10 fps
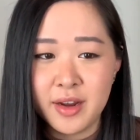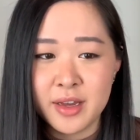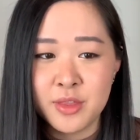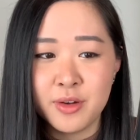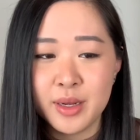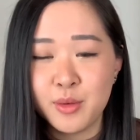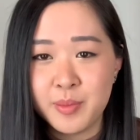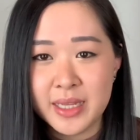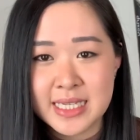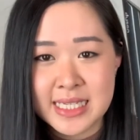I thought it would
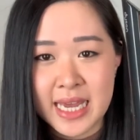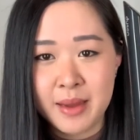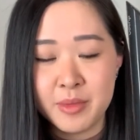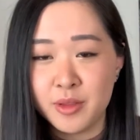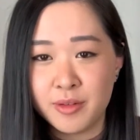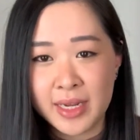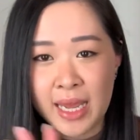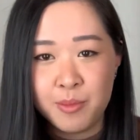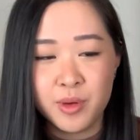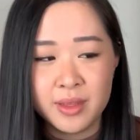be the same. They'll
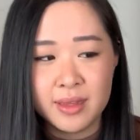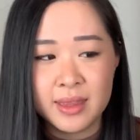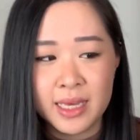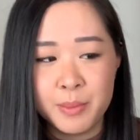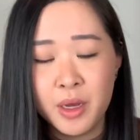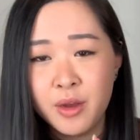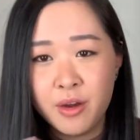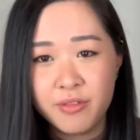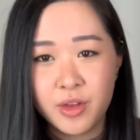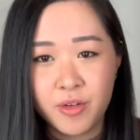keep within the theme
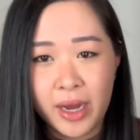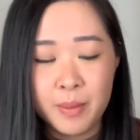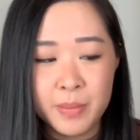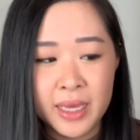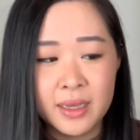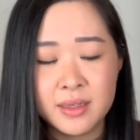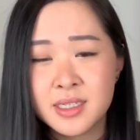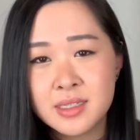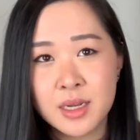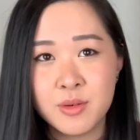of the grey and pink,
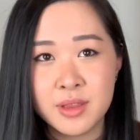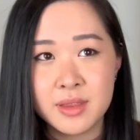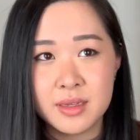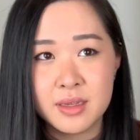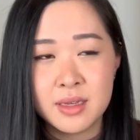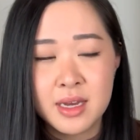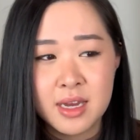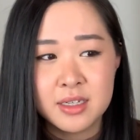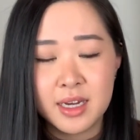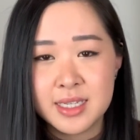just like with the
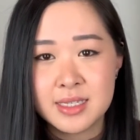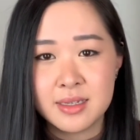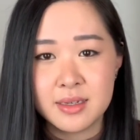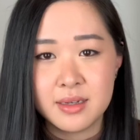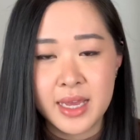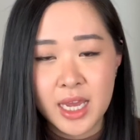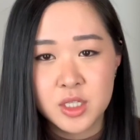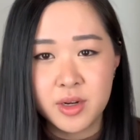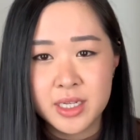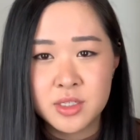Dyson hair
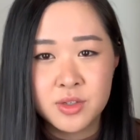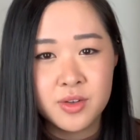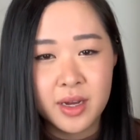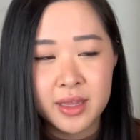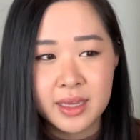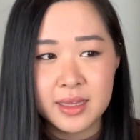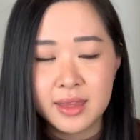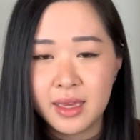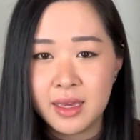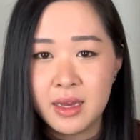dryers too. I think
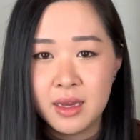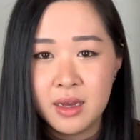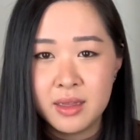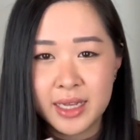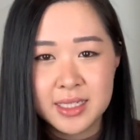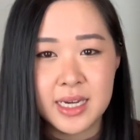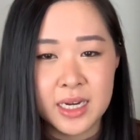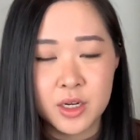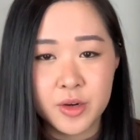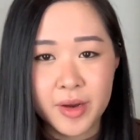they're like
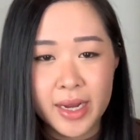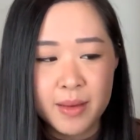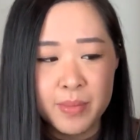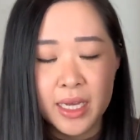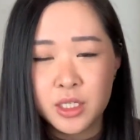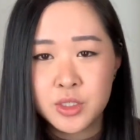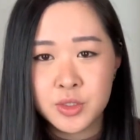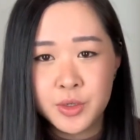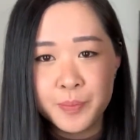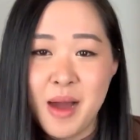dark grey and pink
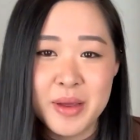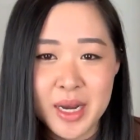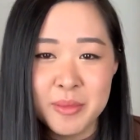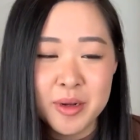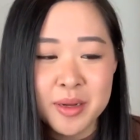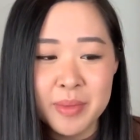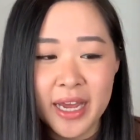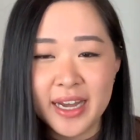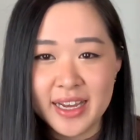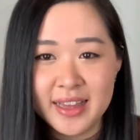too. I mean, I'm not
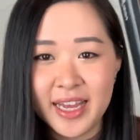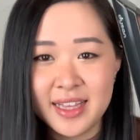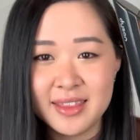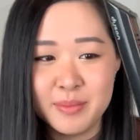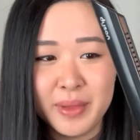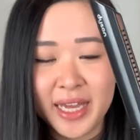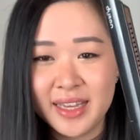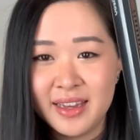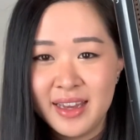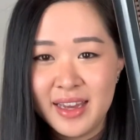complaining. I like the black
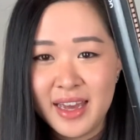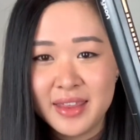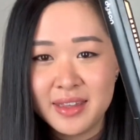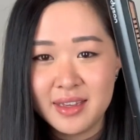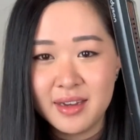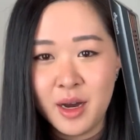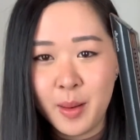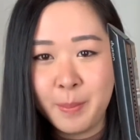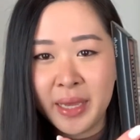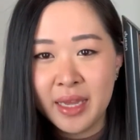and the
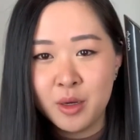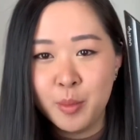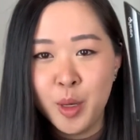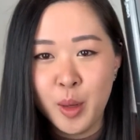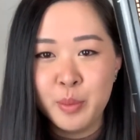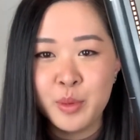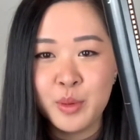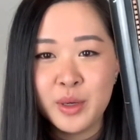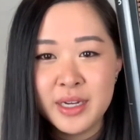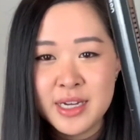hot pink or
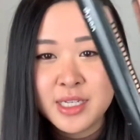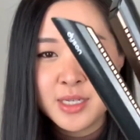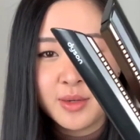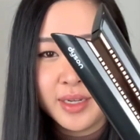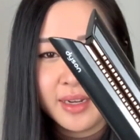purple to it.